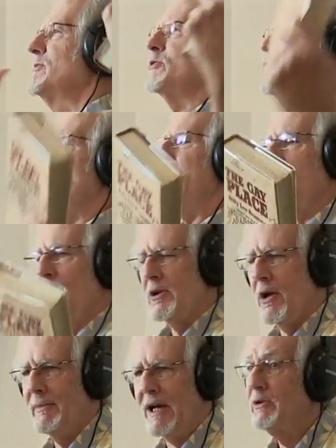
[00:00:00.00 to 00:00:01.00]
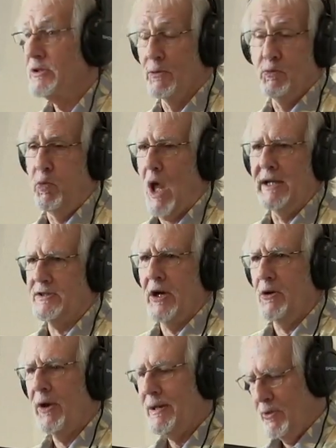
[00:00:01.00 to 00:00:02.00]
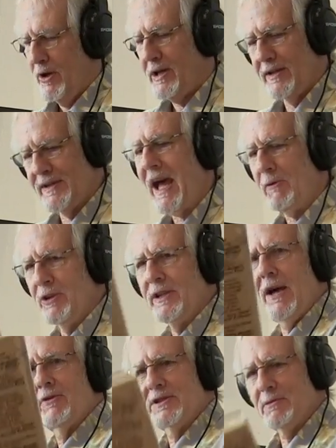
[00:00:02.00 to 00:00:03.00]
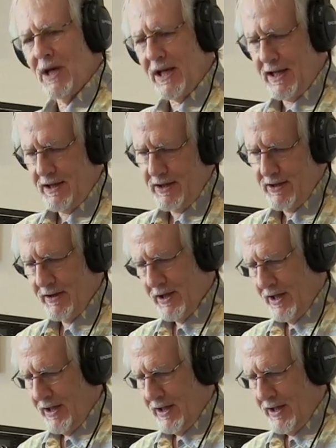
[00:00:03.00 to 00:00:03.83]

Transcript: incredible, I mean, it's a great book. That one now is in my hand here.